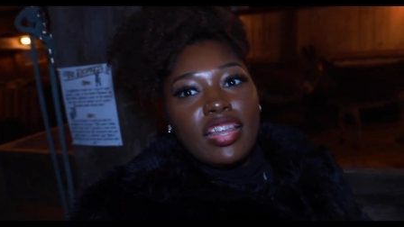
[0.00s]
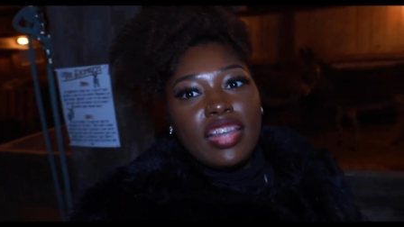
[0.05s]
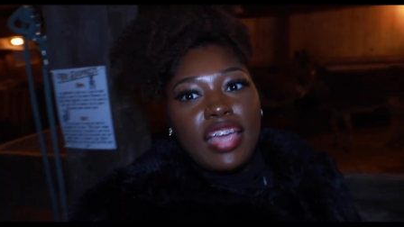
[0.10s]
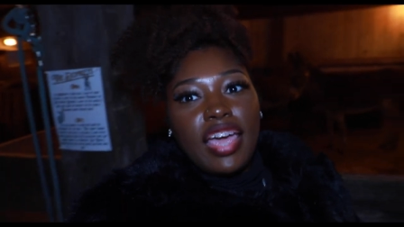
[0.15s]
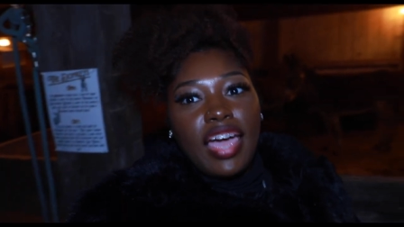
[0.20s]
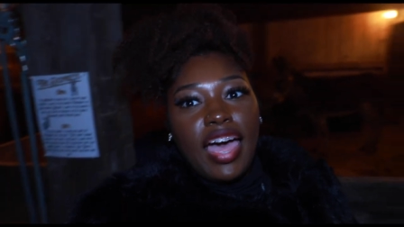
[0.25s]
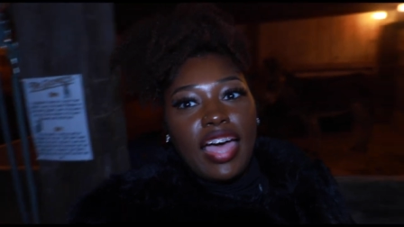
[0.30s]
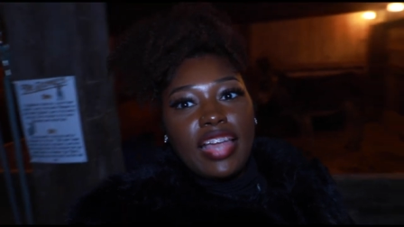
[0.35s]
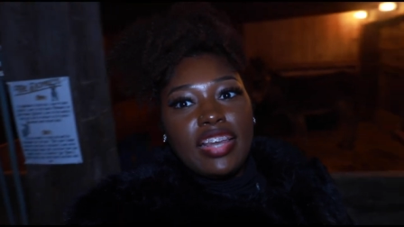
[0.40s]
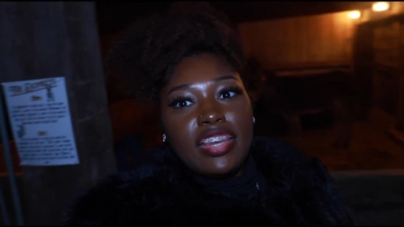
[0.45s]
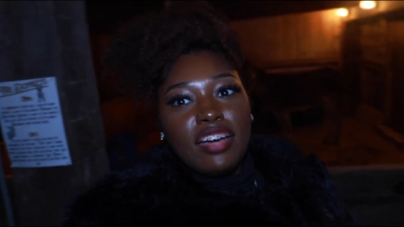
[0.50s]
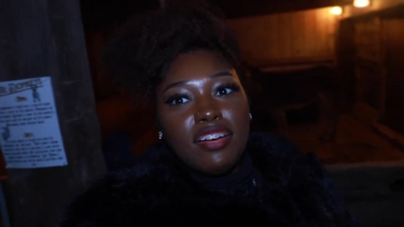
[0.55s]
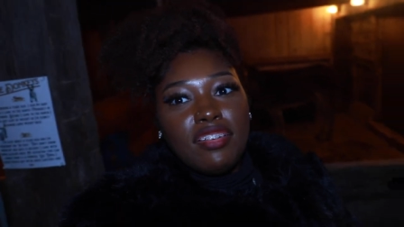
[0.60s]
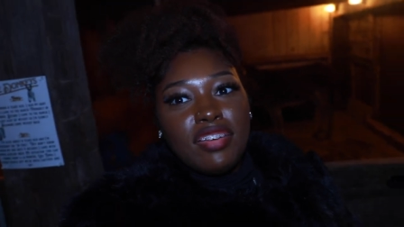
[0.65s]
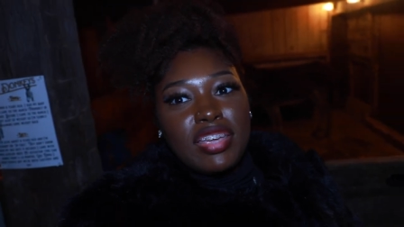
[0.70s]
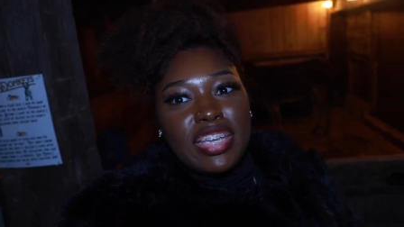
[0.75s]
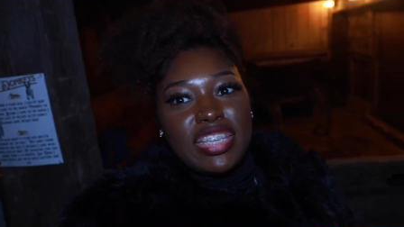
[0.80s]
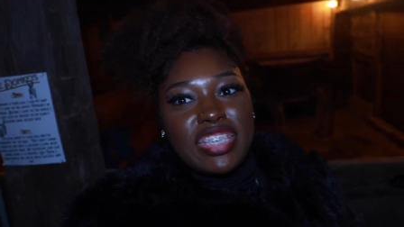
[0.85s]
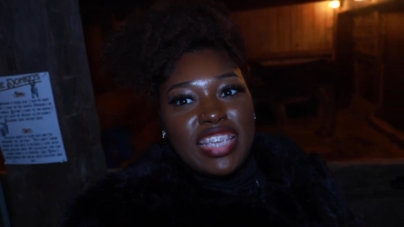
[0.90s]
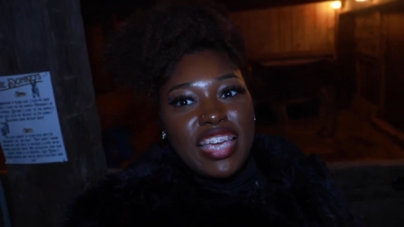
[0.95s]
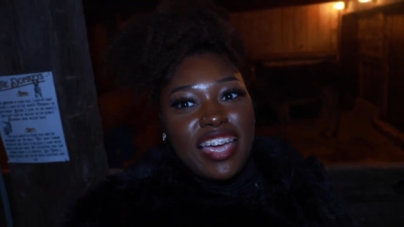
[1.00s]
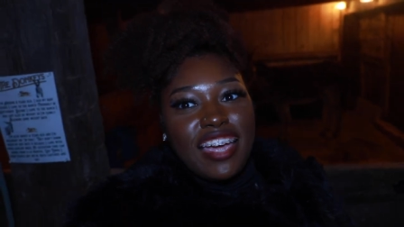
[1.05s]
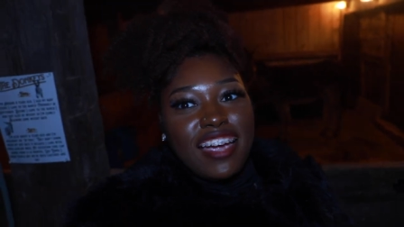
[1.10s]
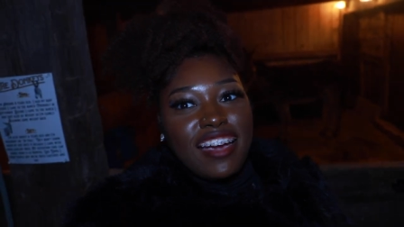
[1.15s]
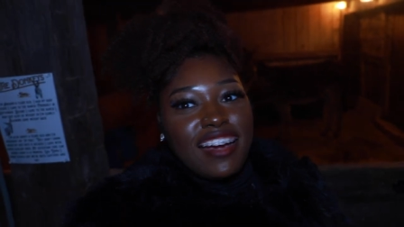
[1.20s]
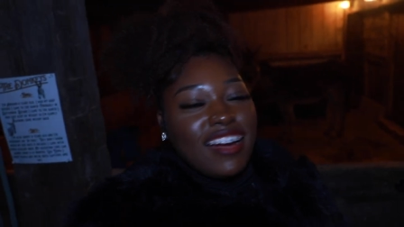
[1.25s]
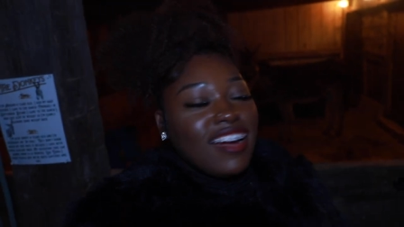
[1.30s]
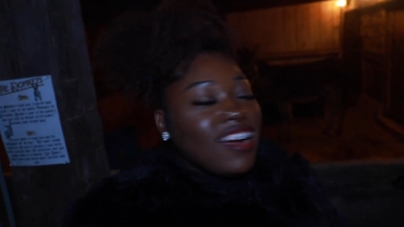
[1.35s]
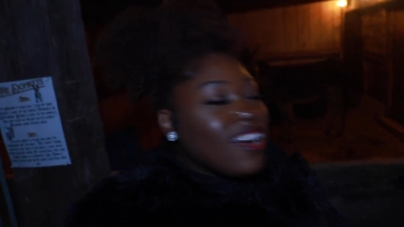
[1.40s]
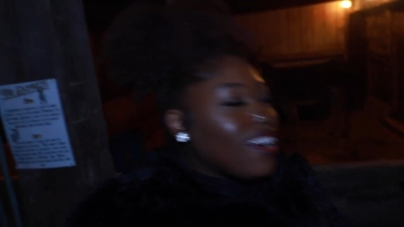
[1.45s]
They got donkeys
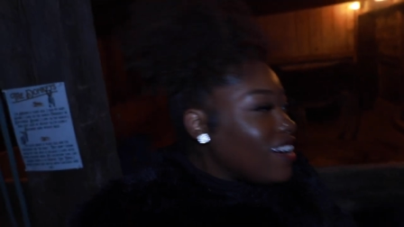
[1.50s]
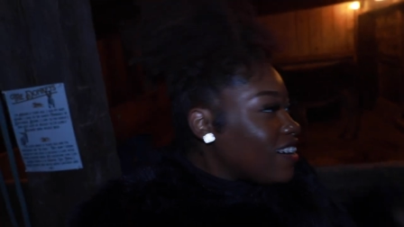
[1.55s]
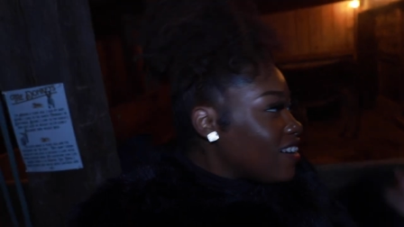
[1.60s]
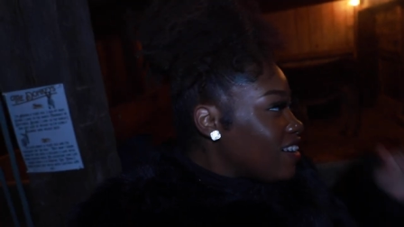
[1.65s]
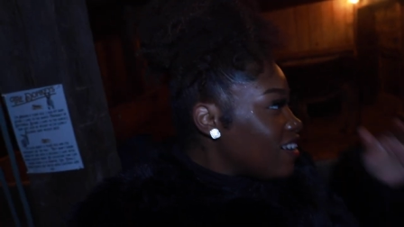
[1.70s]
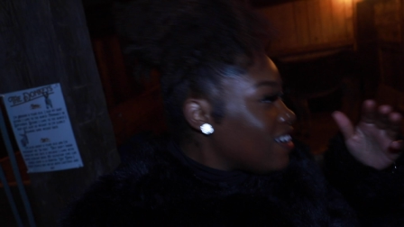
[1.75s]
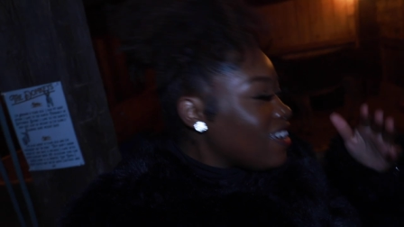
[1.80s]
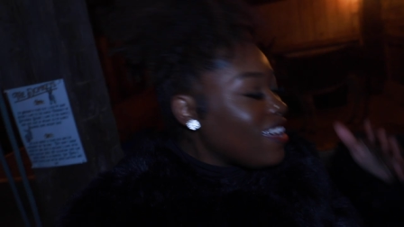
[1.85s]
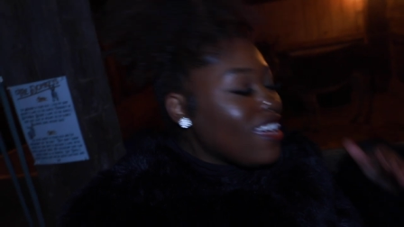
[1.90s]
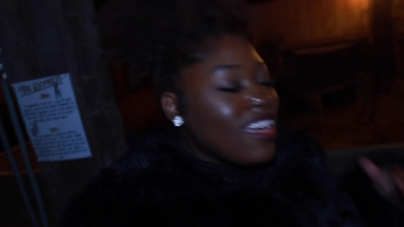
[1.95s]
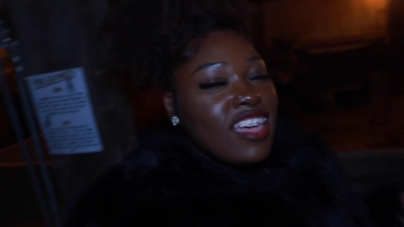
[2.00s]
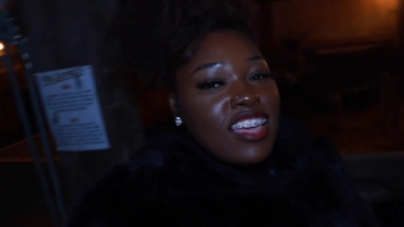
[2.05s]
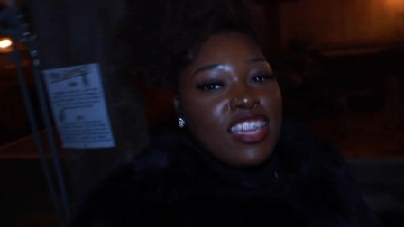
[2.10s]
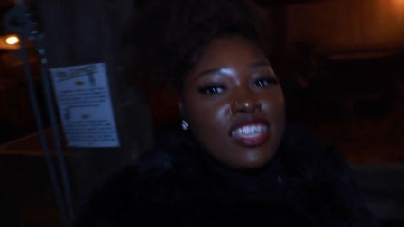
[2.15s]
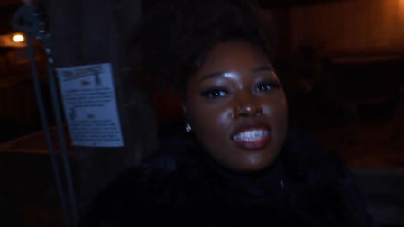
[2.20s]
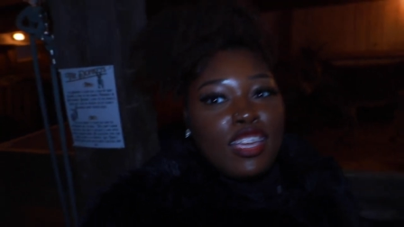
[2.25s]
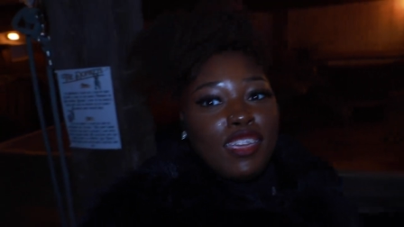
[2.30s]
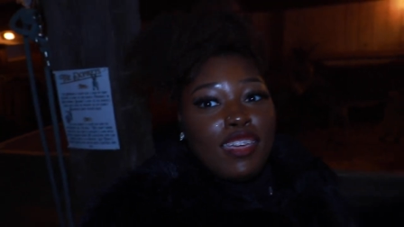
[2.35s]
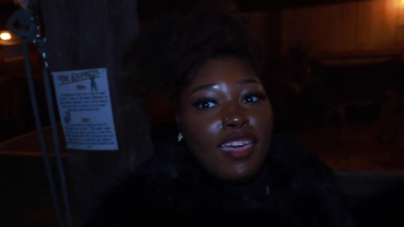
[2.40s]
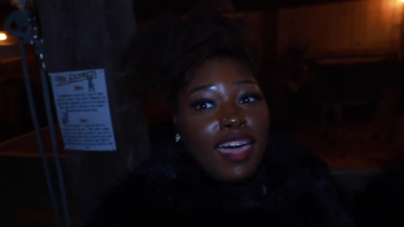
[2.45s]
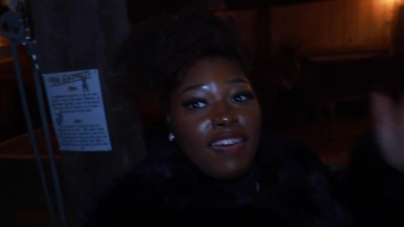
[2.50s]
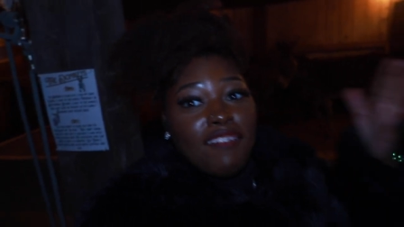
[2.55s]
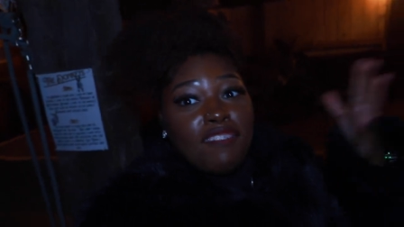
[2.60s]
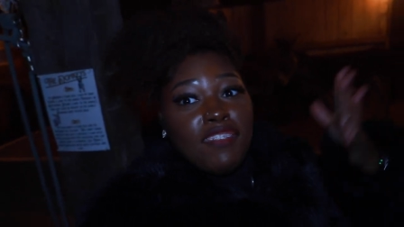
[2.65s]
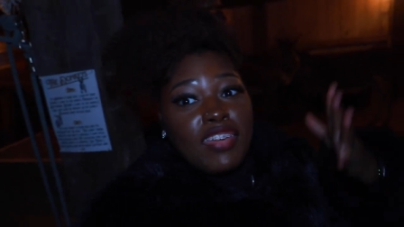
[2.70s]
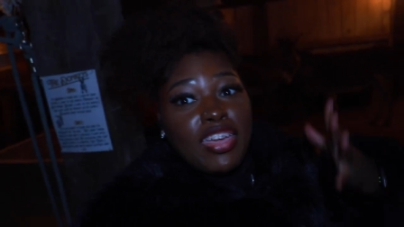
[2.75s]
here. So you got